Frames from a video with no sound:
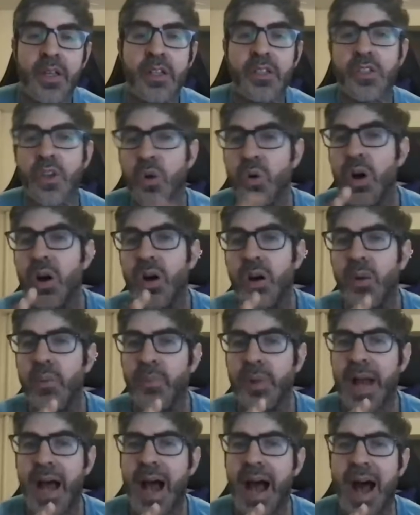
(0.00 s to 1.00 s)
So,
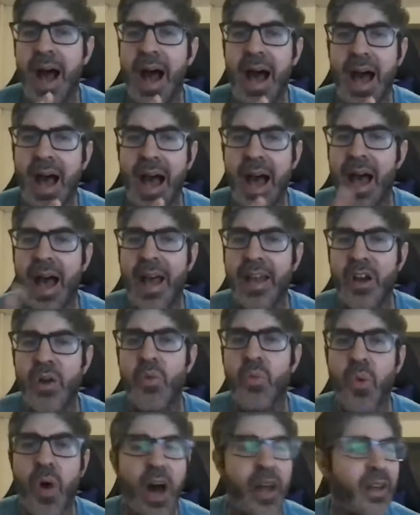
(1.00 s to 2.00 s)
but I
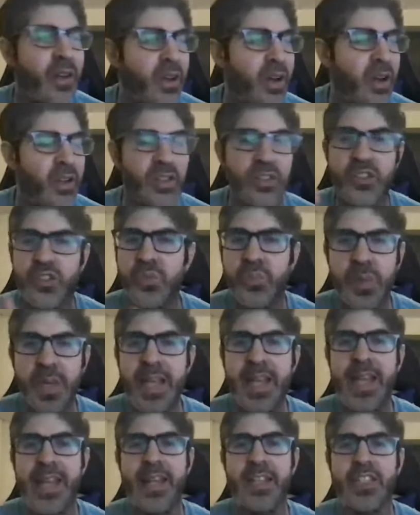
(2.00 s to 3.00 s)
don't want to
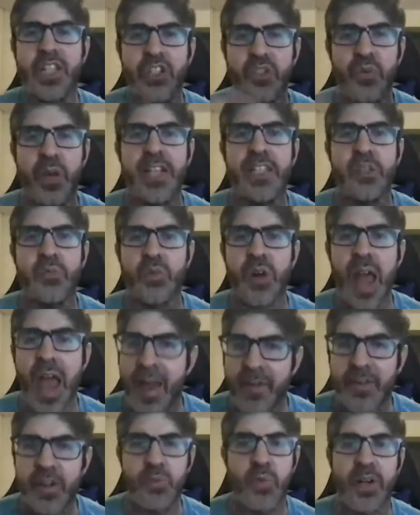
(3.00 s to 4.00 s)
be in a situation where
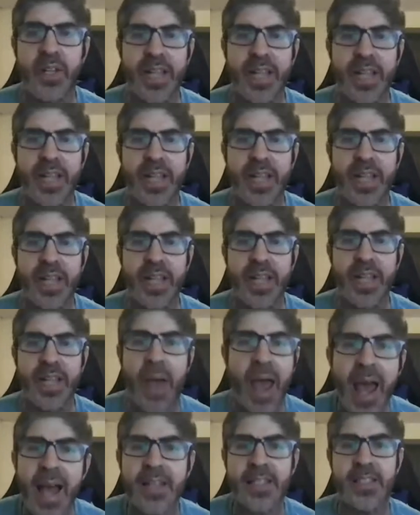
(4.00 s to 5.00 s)
everyone gets rare
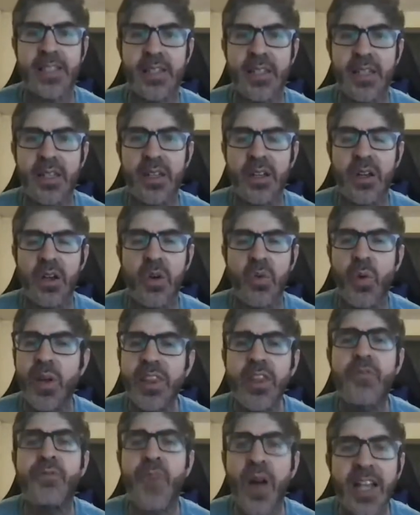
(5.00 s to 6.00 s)
packs.
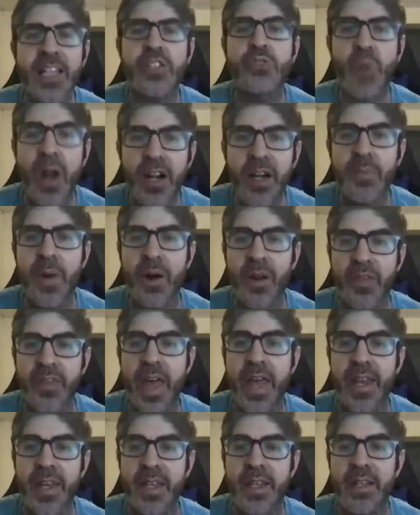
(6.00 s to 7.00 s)
What the fuck is rare about it
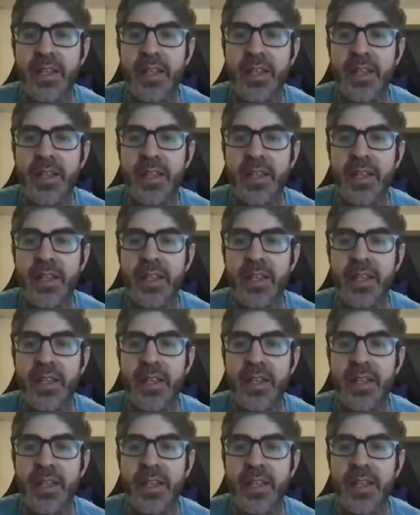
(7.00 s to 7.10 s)
then?